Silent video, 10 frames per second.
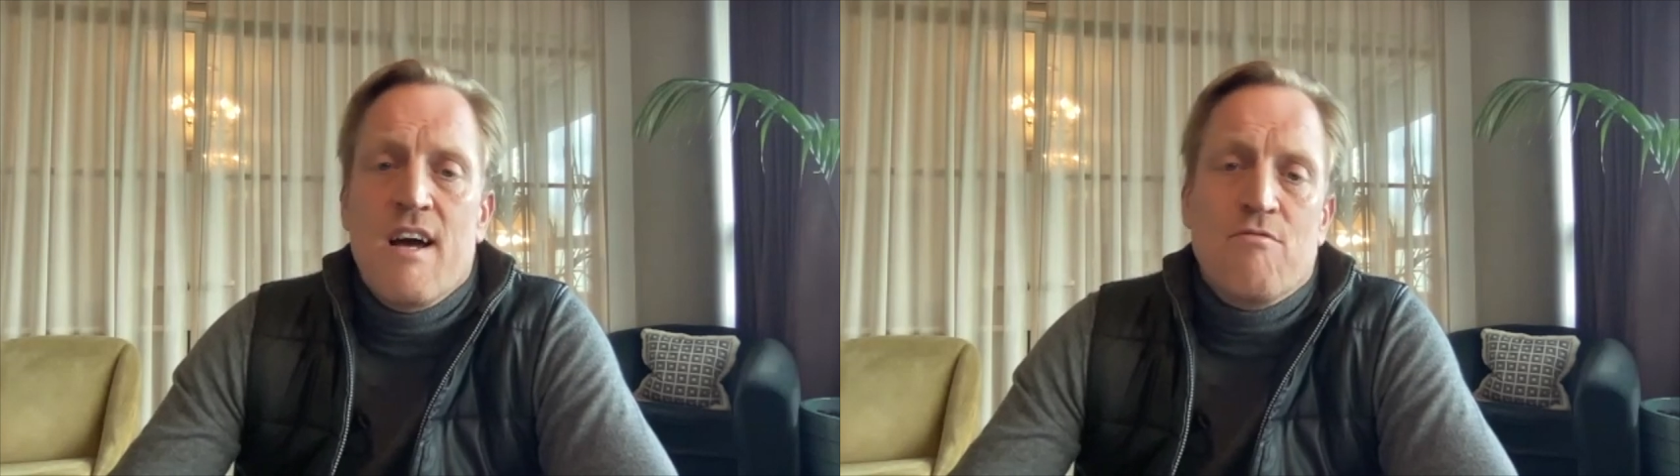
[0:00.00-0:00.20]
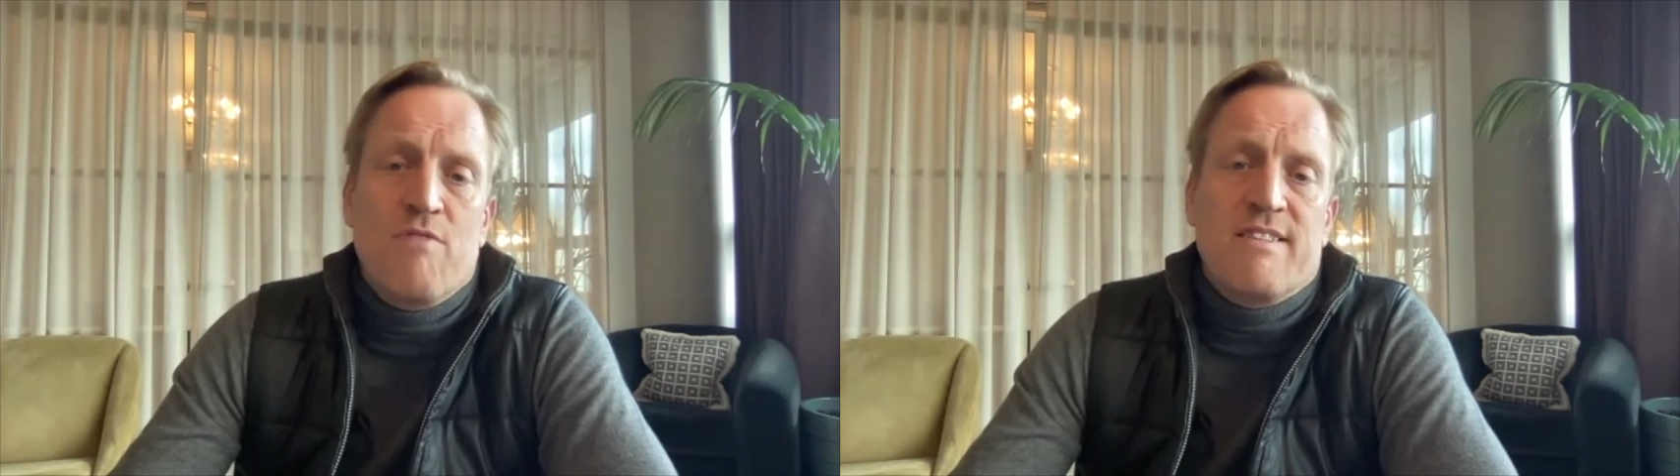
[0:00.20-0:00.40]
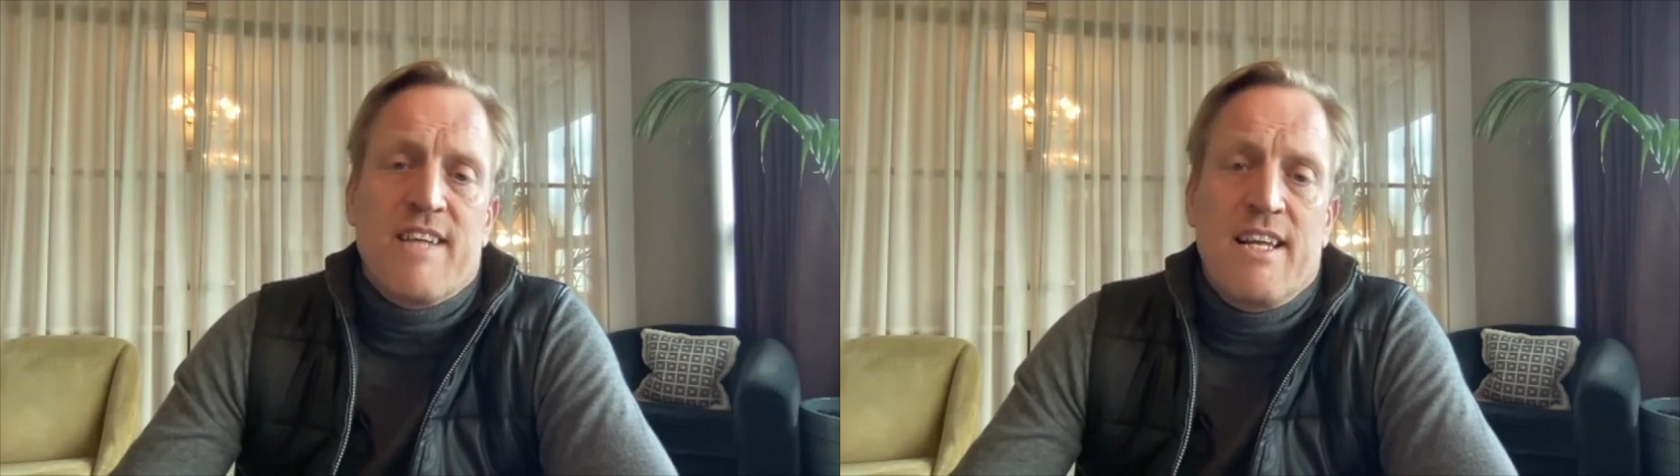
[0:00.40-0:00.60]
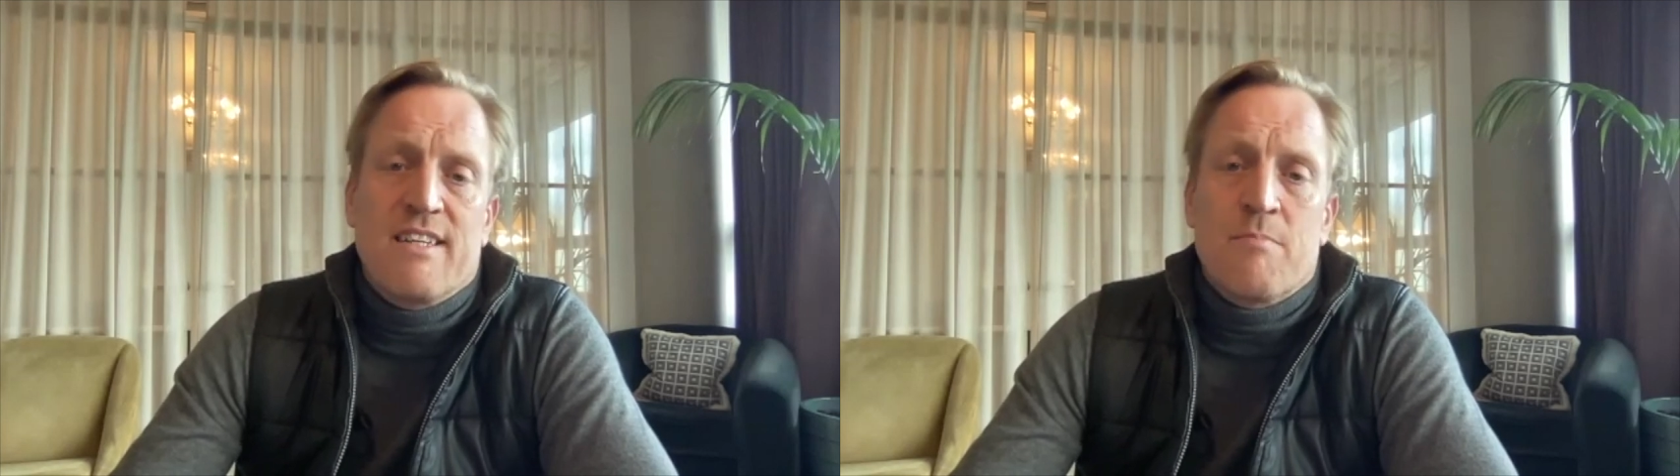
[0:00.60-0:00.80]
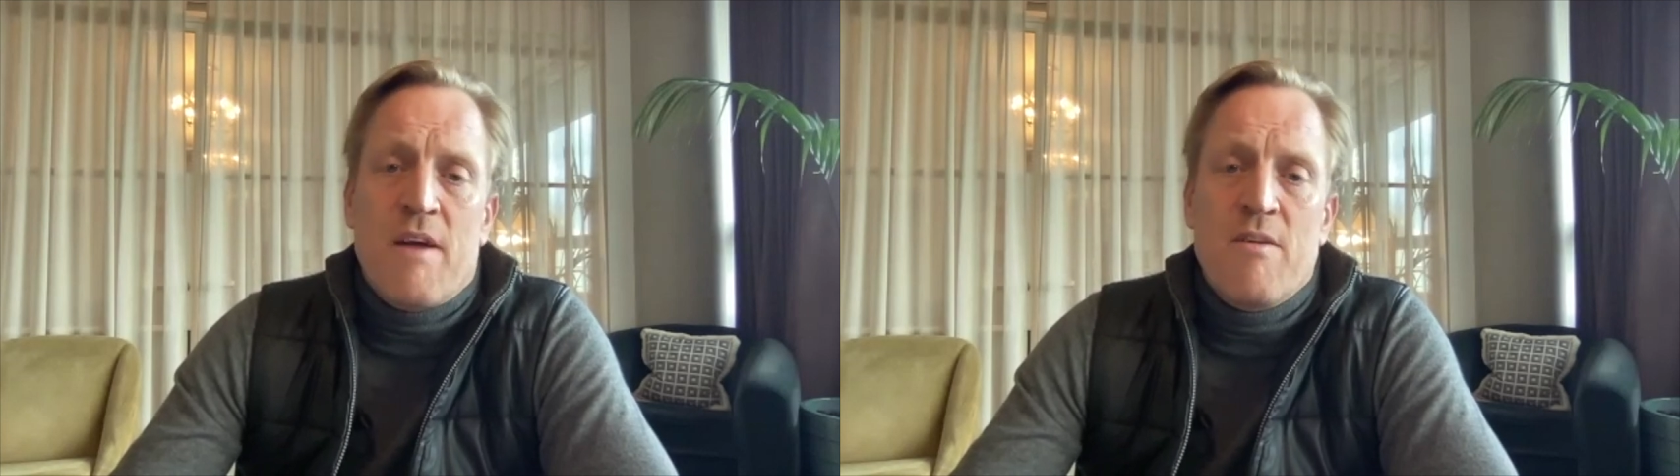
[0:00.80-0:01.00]
retail
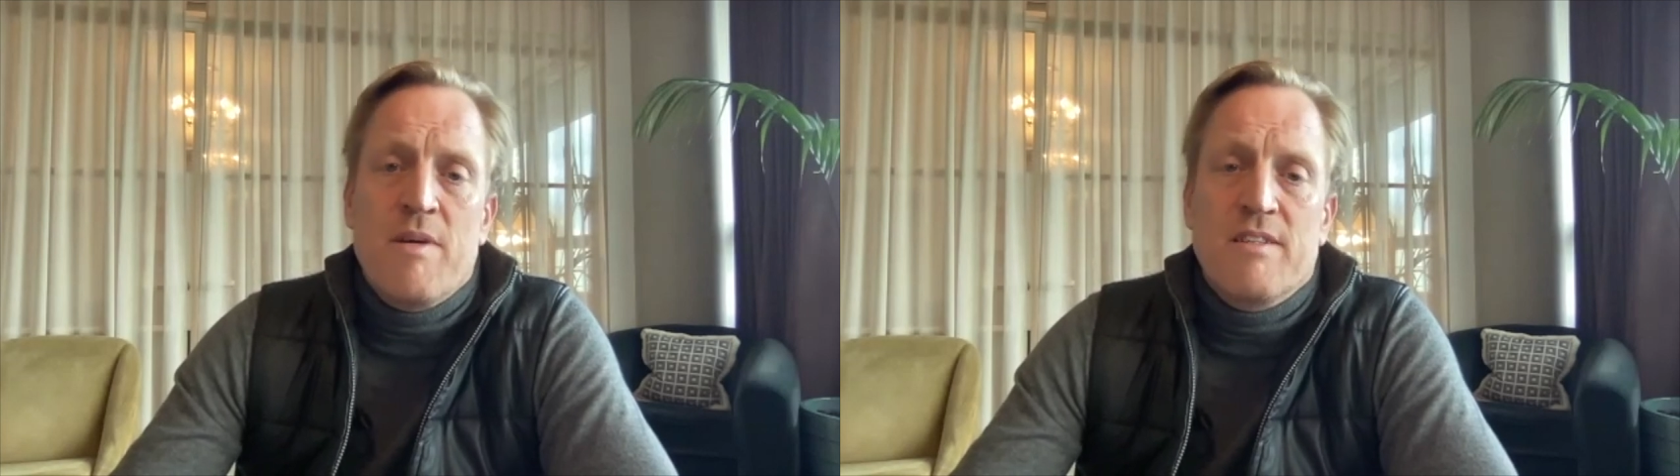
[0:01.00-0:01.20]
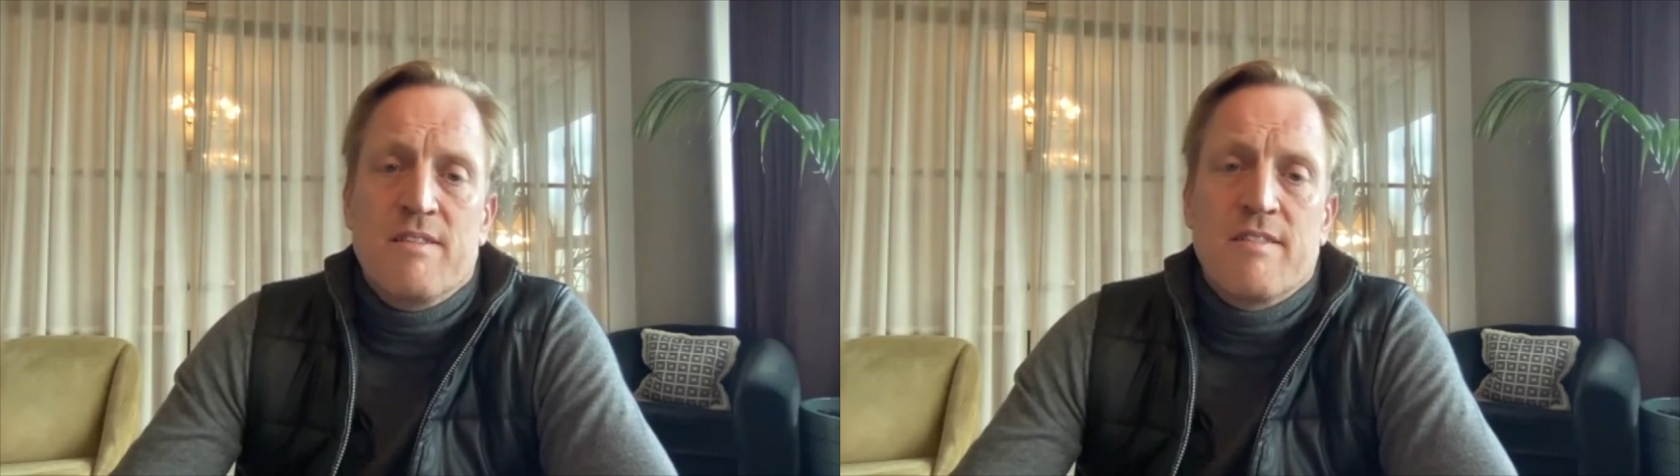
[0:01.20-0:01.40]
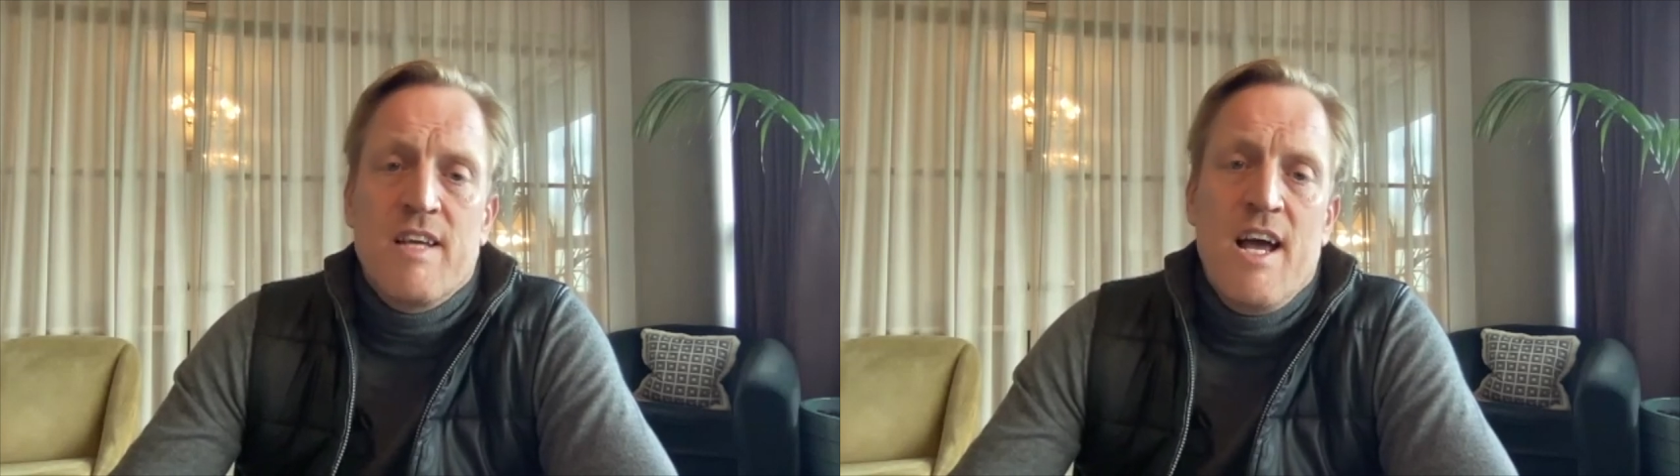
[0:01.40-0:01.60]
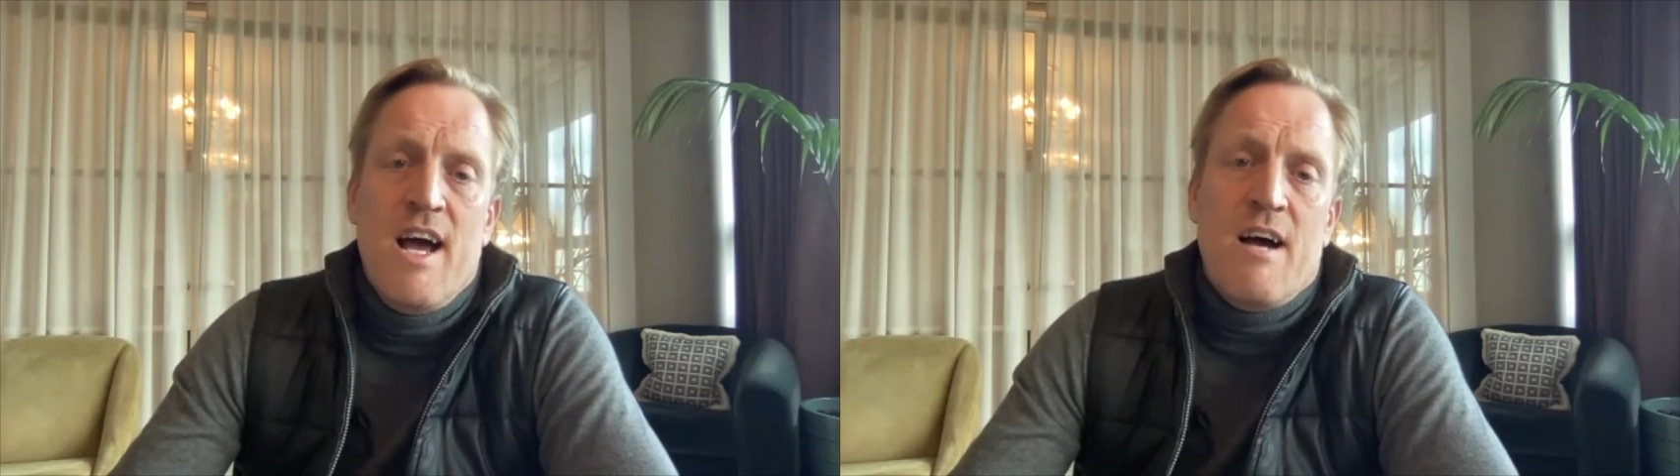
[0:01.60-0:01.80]
experiments.